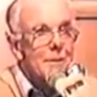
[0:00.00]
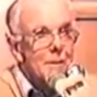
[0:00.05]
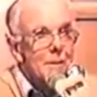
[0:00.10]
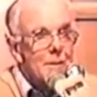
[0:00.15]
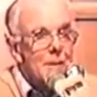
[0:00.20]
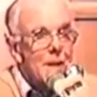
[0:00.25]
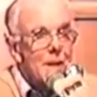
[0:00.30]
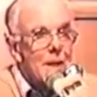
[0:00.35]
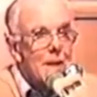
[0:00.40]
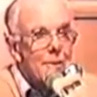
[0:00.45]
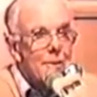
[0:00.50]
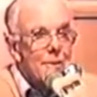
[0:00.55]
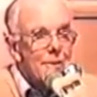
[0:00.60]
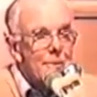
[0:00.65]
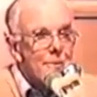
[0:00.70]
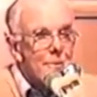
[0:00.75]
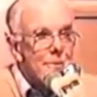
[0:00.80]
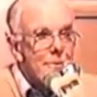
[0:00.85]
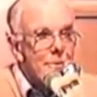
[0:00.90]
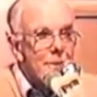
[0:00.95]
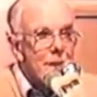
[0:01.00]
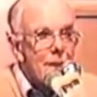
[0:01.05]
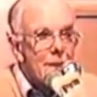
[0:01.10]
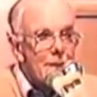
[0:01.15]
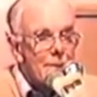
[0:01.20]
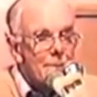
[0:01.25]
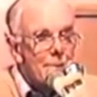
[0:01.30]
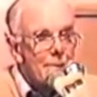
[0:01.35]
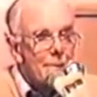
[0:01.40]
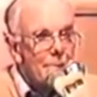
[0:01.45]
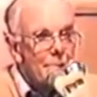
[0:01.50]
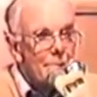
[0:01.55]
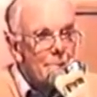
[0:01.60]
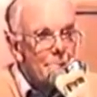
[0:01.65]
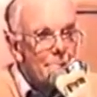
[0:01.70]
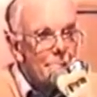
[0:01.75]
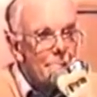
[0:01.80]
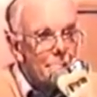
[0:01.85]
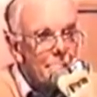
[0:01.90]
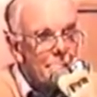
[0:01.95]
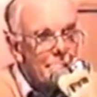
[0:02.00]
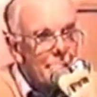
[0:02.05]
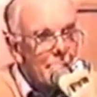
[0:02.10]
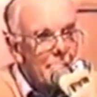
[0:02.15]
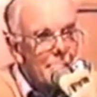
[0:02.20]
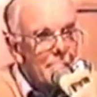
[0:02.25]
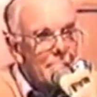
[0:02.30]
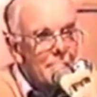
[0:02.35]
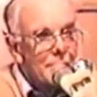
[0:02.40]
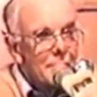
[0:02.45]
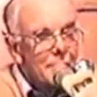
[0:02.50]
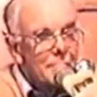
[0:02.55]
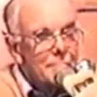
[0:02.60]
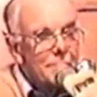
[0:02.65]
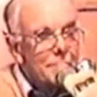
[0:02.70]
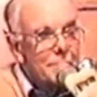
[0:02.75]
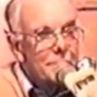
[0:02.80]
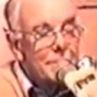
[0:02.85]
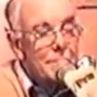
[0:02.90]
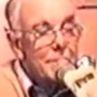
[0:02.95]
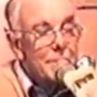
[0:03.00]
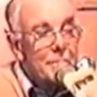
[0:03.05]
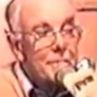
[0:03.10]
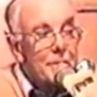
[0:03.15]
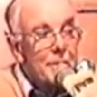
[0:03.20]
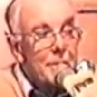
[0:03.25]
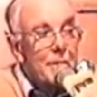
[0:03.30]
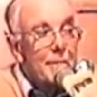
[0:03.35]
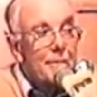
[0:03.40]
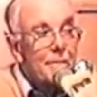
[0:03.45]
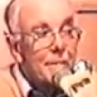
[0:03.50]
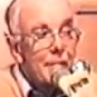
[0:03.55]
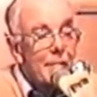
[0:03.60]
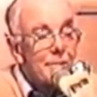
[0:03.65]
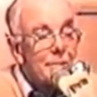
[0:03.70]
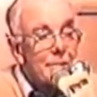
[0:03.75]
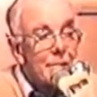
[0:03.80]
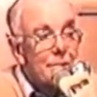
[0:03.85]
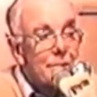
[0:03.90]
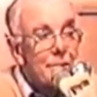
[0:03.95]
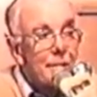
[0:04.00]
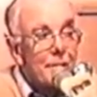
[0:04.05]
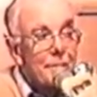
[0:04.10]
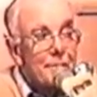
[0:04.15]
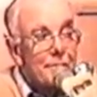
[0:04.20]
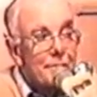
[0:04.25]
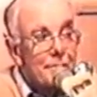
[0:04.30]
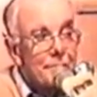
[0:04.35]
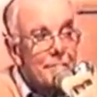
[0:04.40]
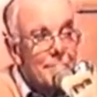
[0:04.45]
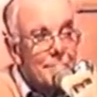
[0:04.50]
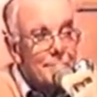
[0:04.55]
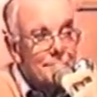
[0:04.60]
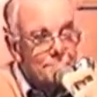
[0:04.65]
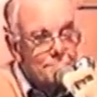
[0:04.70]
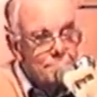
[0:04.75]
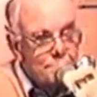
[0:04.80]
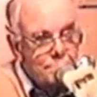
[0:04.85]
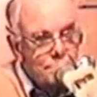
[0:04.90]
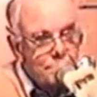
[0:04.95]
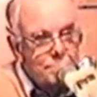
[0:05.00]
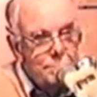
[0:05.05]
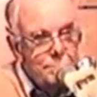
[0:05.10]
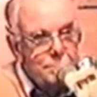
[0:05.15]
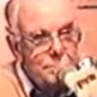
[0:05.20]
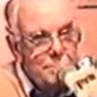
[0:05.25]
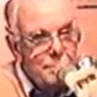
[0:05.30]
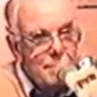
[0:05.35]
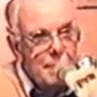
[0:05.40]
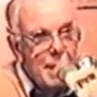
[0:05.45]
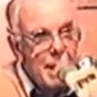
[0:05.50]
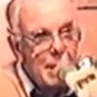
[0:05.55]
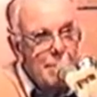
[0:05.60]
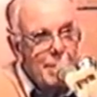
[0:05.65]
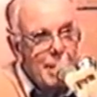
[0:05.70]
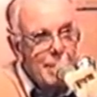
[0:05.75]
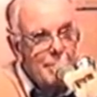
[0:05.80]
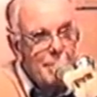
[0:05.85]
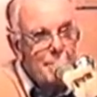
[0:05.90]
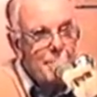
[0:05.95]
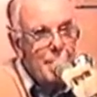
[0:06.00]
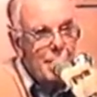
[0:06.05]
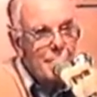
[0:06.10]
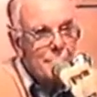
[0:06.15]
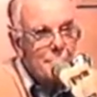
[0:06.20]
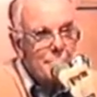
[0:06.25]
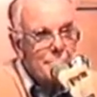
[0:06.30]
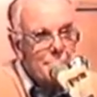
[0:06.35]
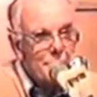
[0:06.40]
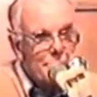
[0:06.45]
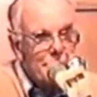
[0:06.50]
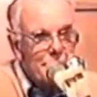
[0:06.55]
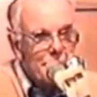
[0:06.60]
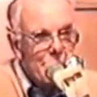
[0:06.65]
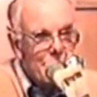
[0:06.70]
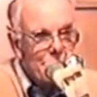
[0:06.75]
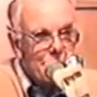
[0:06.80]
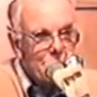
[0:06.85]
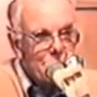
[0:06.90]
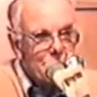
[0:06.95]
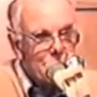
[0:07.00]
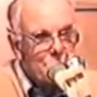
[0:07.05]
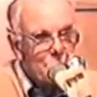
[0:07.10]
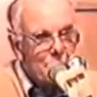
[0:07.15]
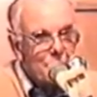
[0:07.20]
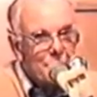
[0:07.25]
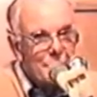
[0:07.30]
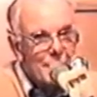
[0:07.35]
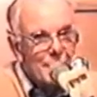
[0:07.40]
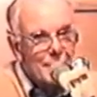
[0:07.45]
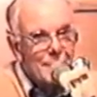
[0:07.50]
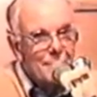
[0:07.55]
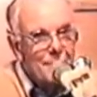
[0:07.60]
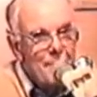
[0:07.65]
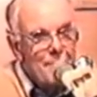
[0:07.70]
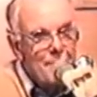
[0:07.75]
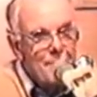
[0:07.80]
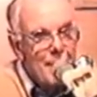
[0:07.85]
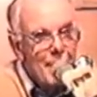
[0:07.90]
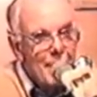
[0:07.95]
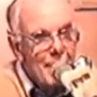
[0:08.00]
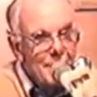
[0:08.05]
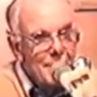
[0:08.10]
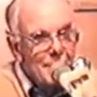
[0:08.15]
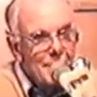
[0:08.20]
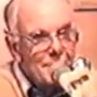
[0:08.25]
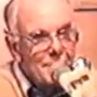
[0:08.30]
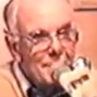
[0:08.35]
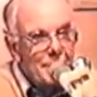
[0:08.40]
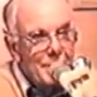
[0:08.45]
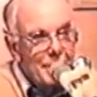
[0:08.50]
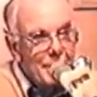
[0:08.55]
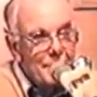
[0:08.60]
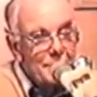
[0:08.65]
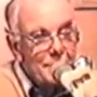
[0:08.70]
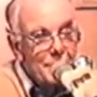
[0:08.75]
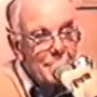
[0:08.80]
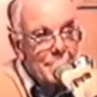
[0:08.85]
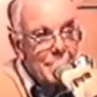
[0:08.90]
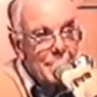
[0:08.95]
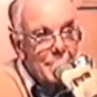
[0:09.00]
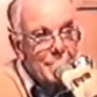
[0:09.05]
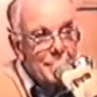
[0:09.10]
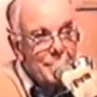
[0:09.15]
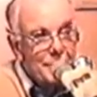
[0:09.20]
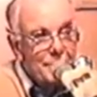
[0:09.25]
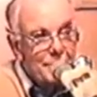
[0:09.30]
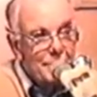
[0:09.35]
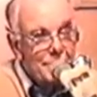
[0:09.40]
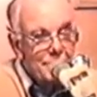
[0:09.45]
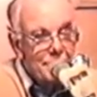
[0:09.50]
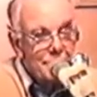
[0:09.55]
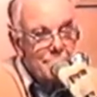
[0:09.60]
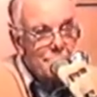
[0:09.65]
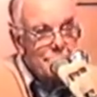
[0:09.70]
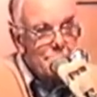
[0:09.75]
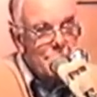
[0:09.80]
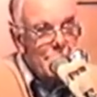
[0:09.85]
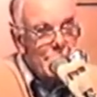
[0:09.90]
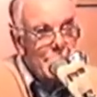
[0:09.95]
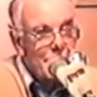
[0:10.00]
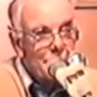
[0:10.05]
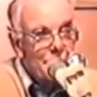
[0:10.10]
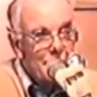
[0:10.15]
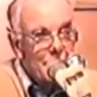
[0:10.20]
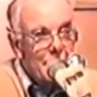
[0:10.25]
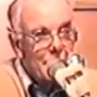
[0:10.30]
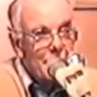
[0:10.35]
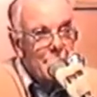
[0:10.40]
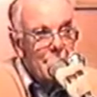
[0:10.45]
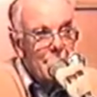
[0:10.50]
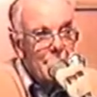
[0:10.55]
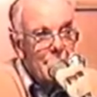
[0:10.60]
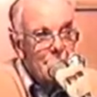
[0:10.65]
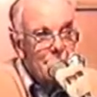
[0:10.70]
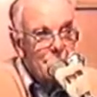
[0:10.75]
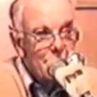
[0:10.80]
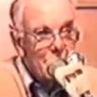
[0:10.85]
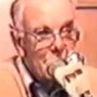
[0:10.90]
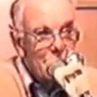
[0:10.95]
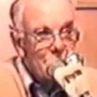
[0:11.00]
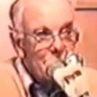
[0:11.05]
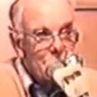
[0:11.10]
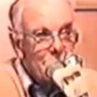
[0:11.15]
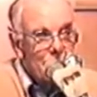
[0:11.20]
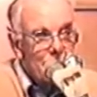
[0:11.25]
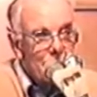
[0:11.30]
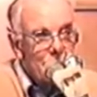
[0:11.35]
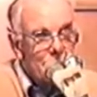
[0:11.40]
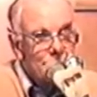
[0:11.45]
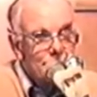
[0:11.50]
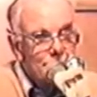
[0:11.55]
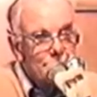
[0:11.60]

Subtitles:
largest, sort of slightly American-looking sort of thing, which was going to see off the XJ6, you see. Anyway, we managed to talk them out of the sports car. So they've still got this P8 thing going on, believe it or not.